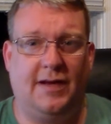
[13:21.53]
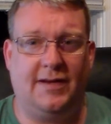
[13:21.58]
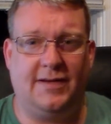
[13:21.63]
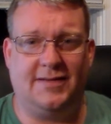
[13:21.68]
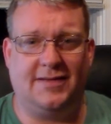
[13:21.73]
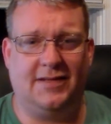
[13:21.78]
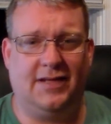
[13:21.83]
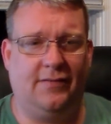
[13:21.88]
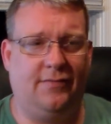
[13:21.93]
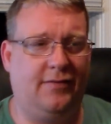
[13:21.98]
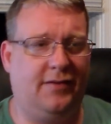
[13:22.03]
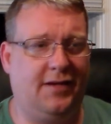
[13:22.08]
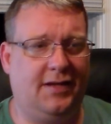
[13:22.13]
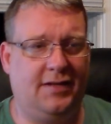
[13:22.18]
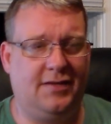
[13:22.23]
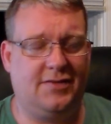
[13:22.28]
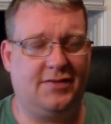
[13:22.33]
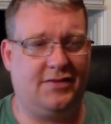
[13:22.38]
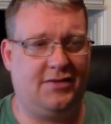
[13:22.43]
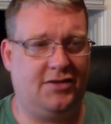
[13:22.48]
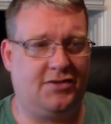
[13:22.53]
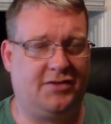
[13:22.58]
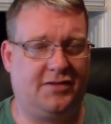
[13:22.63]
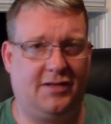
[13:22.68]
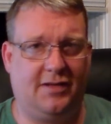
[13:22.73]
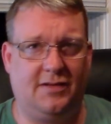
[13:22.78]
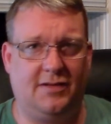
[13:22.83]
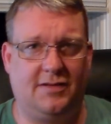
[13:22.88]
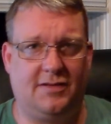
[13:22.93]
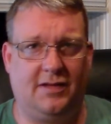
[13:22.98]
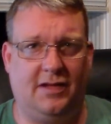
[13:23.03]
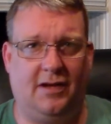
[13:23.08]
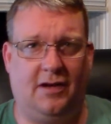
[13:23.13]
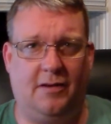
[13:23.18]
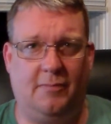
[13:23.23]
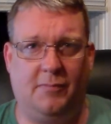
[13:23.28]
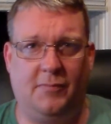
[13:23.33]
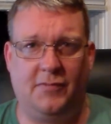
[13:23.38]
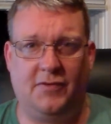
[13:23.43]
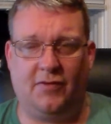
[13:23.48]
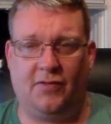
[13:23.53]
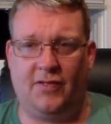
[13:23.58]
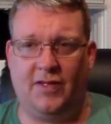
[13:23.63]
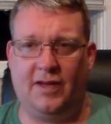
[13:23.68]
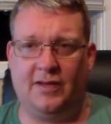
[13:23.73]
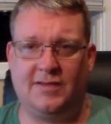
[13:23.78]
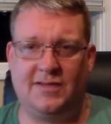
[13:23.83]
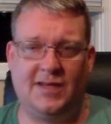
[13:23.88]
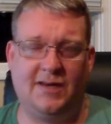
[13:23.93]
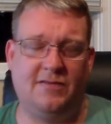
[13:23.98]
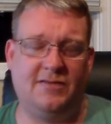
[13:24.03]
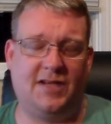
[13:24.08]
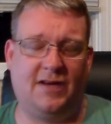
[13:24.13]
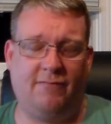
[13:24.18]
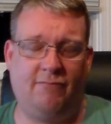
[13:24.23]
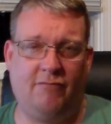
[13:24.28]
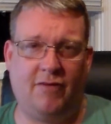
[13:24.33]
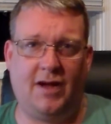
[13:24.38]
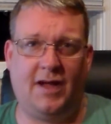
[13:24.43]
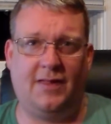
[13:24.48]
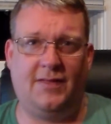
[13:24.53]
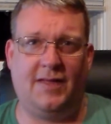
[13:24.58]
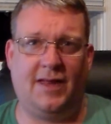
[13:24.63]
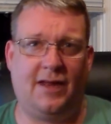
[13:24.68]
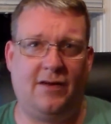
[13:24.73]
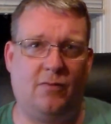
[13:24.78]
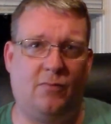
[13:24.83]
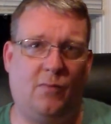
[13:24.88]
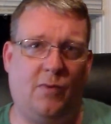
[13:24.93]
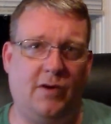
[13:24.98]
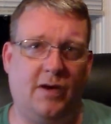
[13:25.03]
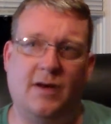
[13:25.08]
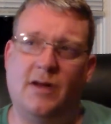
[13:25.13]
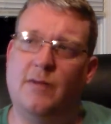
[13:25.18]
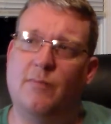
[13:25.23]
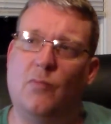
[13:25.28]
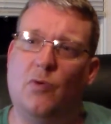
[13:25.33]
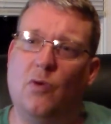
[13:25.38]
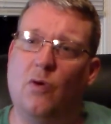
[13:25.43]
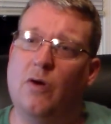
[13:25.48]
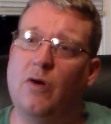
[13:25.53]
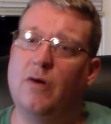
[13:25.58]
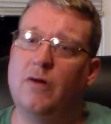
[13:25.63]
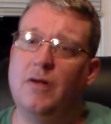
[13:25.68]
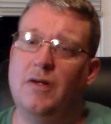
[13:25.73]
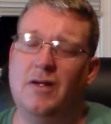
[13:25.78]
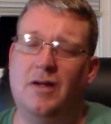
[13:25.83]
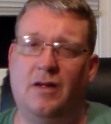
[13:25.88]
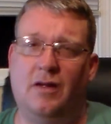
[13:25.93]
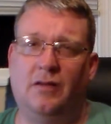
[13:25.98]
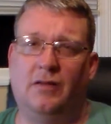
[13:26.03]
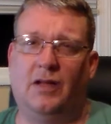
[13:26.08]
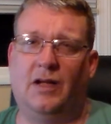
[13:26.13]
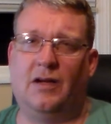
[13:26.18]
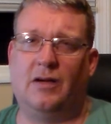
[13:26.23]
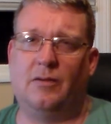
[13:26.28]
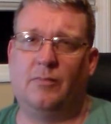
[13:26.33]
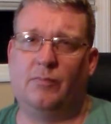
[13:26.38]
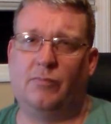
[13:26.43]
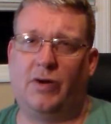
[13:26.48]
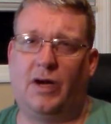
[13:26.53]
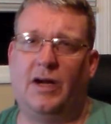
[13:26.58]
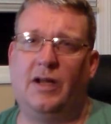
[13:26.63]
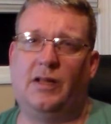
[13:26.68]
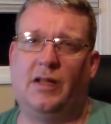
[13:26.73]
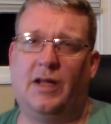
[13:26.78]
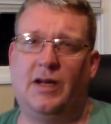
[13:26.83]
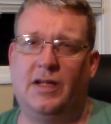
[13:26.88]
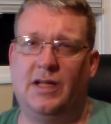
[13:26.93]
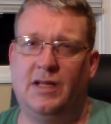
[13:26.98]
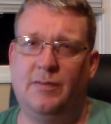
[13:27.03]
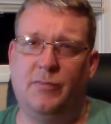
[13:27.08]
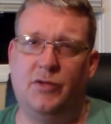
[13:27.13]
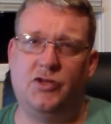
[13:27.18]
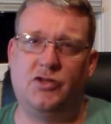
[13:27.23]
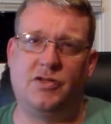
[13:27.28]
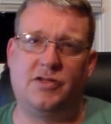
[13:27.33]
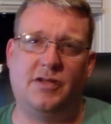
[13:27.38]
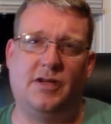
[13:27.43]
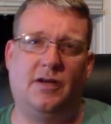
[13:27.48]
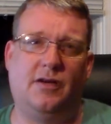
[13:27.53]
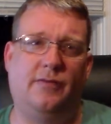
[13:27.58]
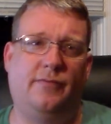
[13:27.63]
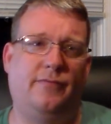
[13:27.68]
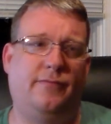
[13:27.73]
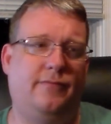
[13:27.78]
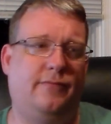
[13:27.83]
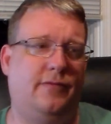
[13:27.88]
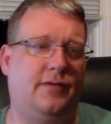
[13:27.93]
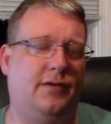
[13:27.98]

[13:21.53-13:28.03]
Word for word: any significance, just a um, thing, series I've read that I don't want anymore. Um, probably a lot of image stuff.